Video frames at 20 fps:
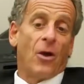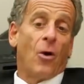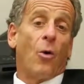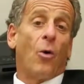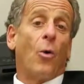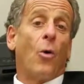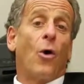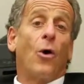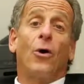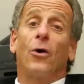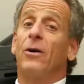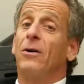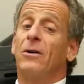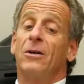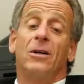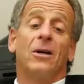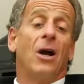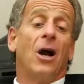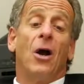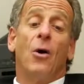or
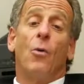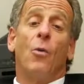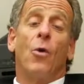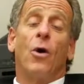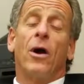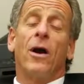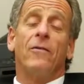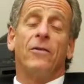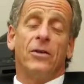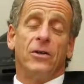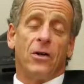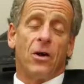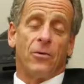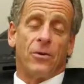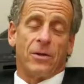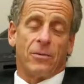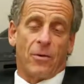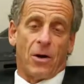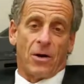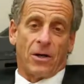wherever you go in
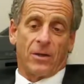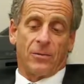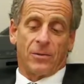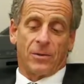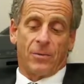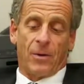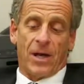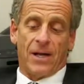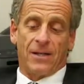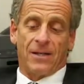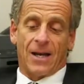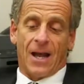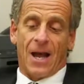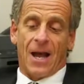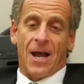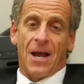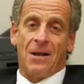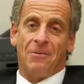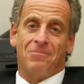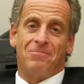the market space,
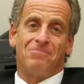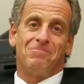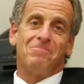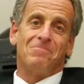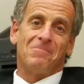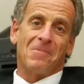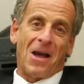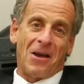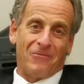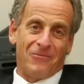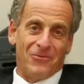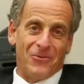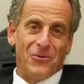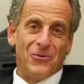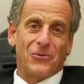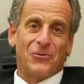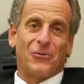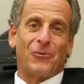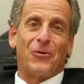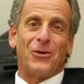I have
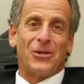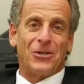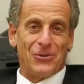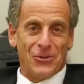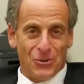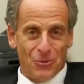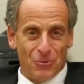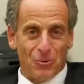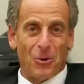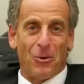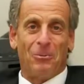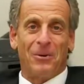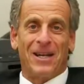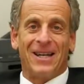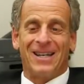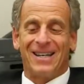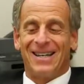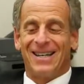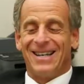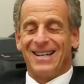news for you, you will be.
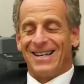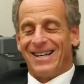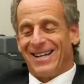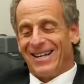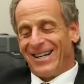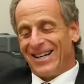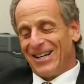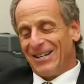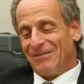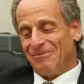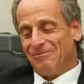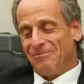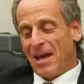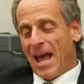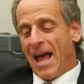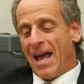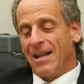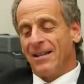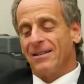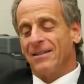
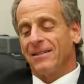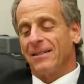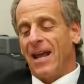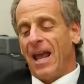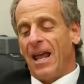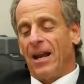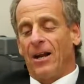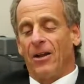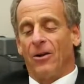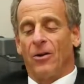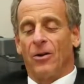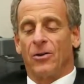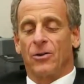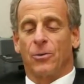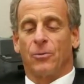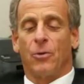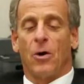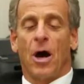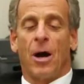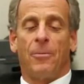Patents and intellectual
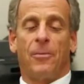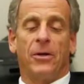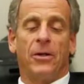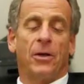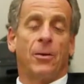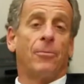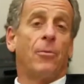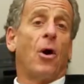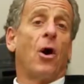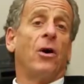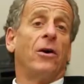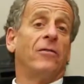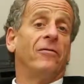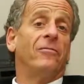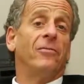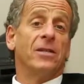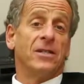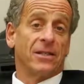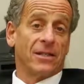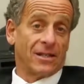property are part of
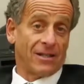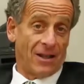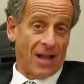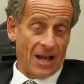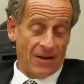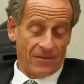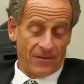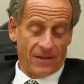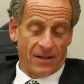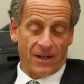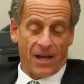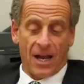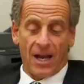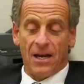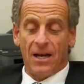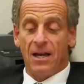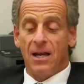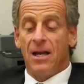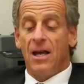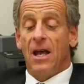business life today,
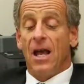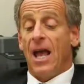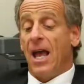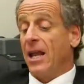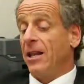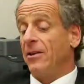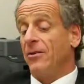and